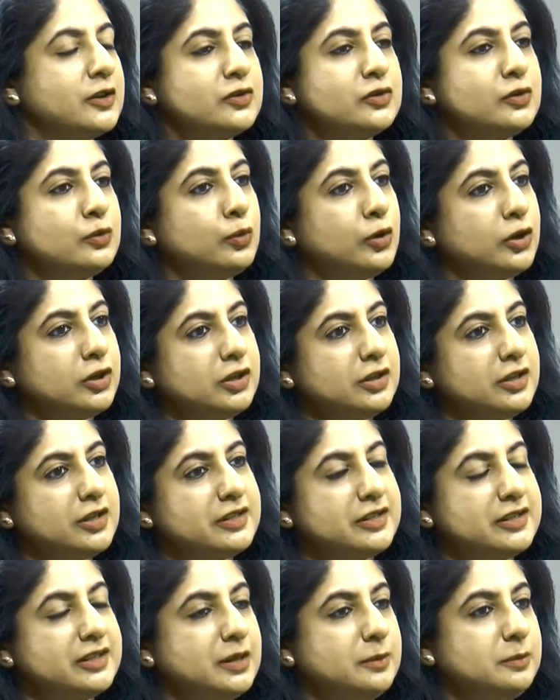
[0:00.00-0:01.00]
So what are
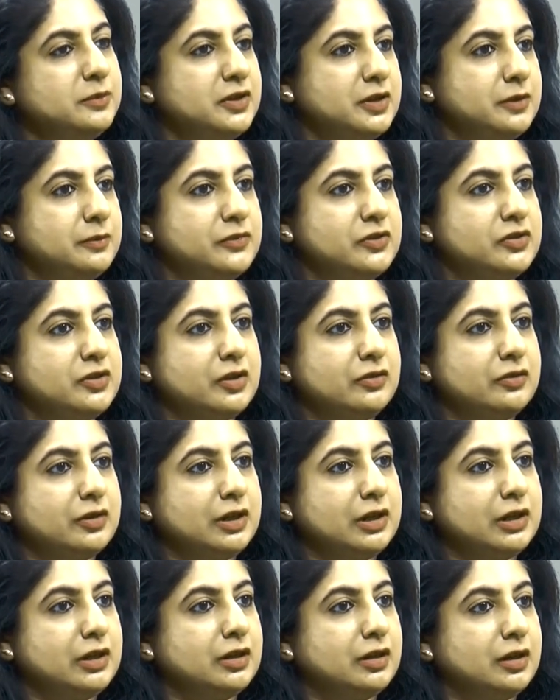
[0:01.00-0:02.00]
the symptoms
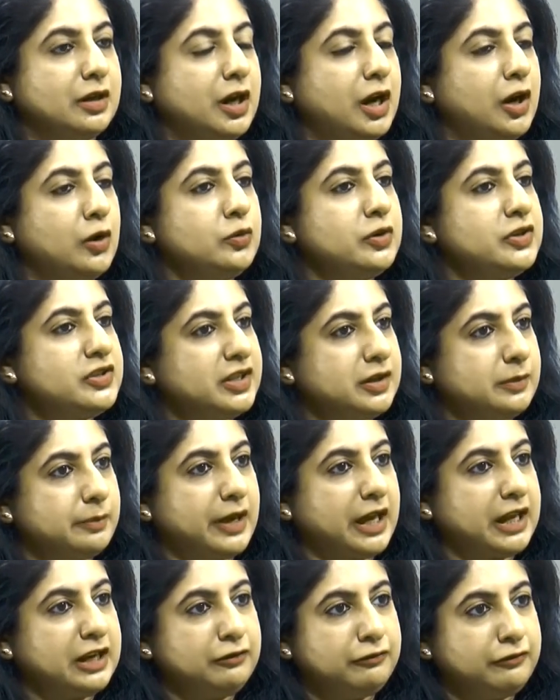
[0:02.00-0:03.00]
generally? How does it
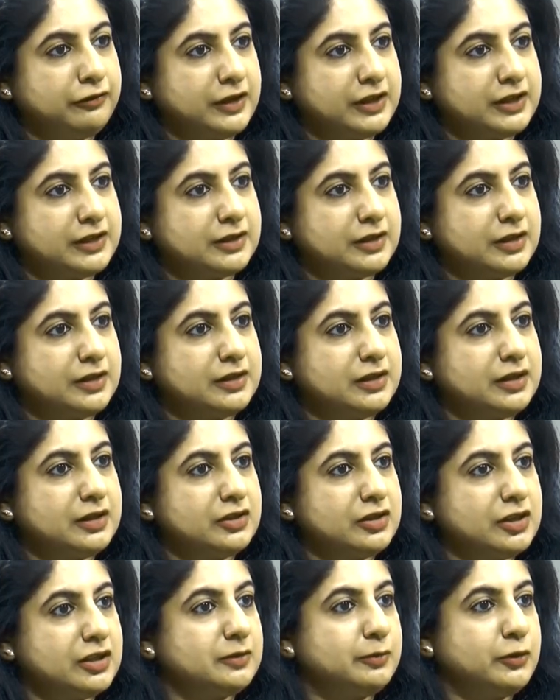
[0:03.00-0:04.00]
manifest? Is it
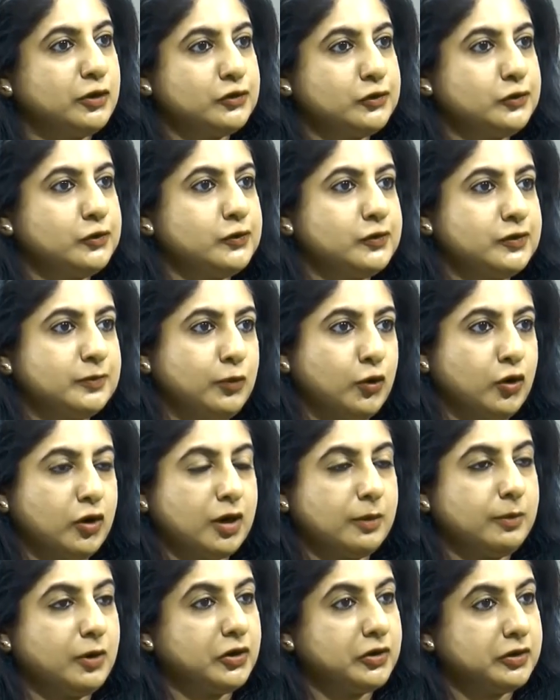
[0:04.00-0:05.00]
just because you spoke
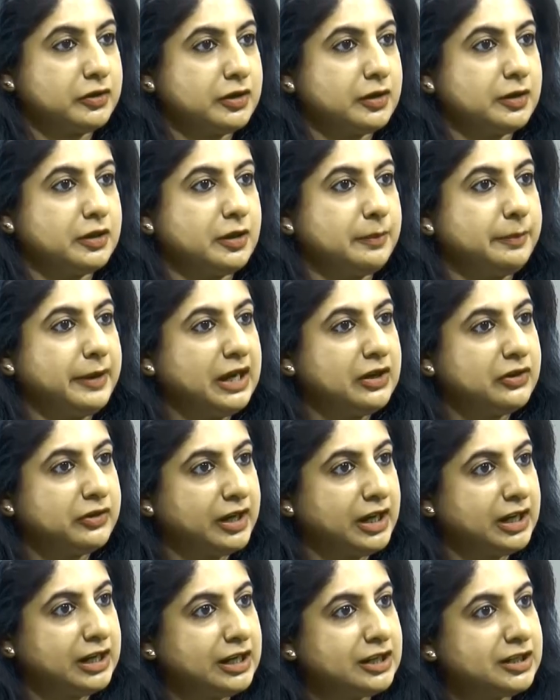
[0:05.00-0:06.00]
about the pain
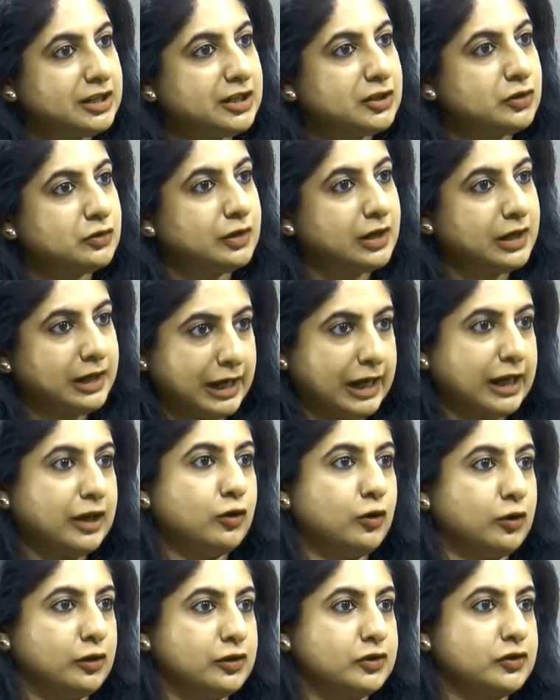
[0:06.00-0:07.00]
radiating to the leg
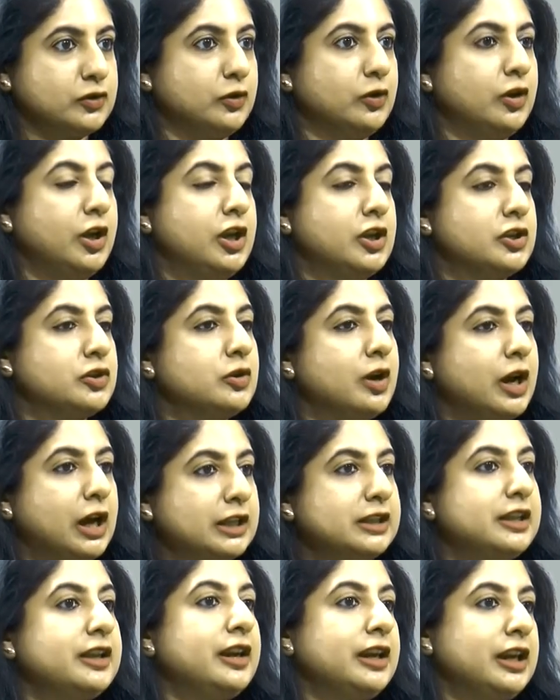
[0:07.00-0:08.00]
also? So
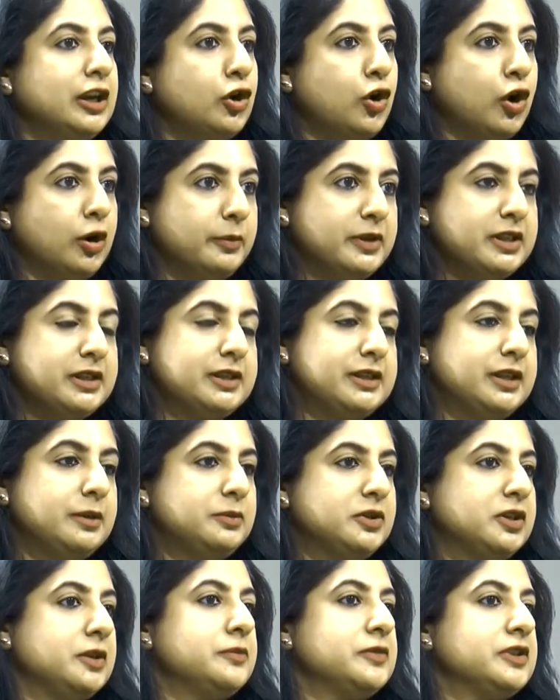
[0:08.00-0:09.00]
are there any common
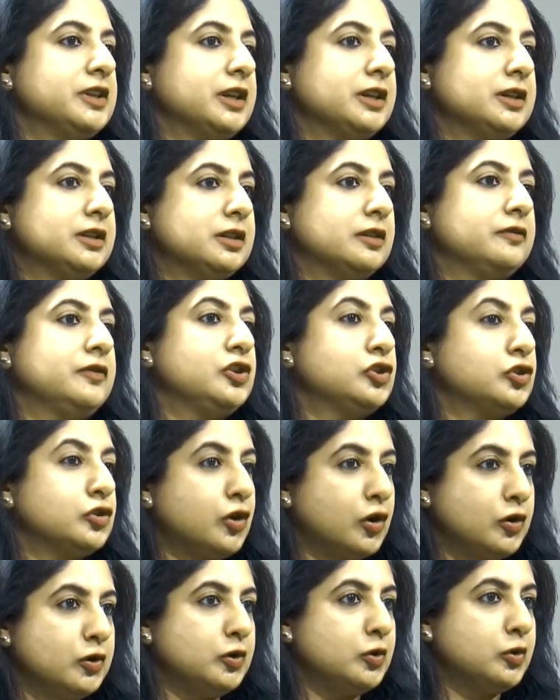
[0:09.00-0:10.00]
symptoms that we should
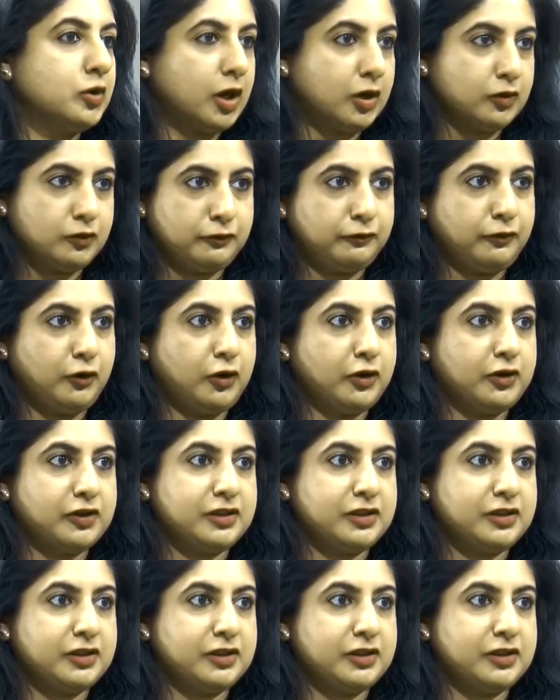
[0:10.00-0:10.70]
all look out for?